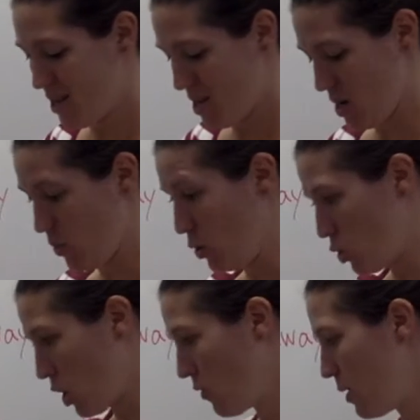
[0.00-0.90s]
And when you
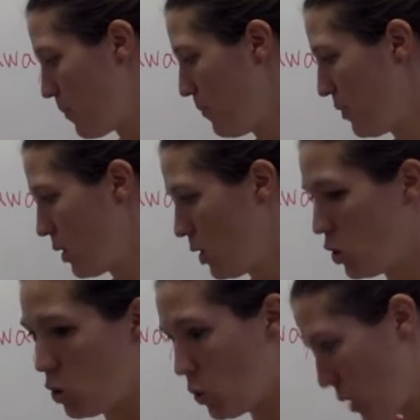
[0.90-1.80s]
solve it,
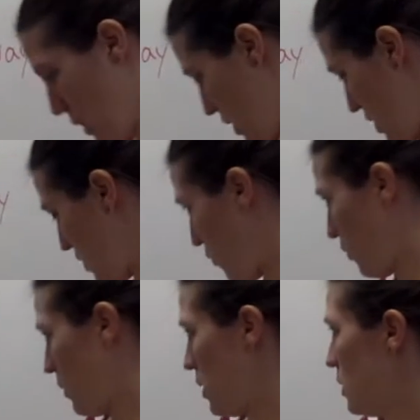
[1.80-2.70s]
you get the
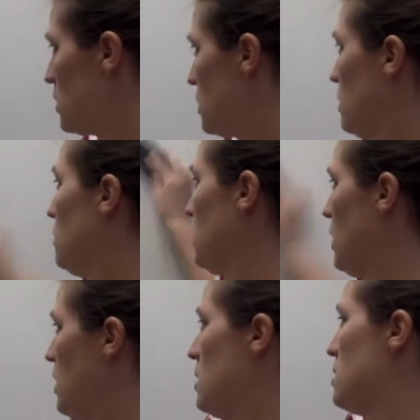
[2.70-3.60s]
difference.
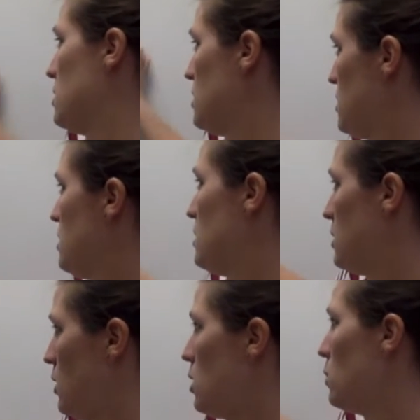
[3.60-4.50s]
Okay.
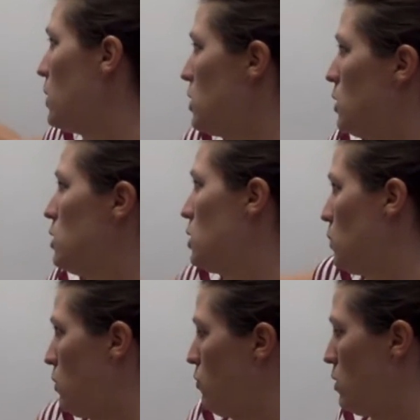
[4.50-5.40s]
Always good to
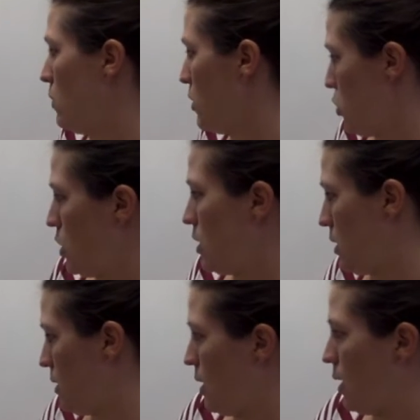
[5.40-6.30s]
review. I should have
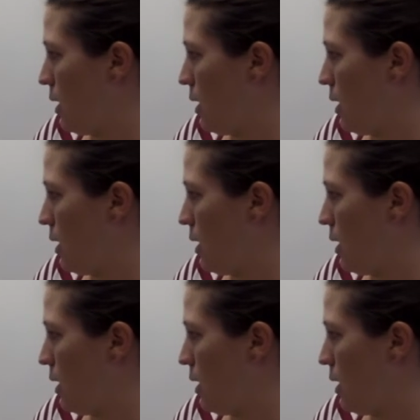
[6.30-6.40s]
done that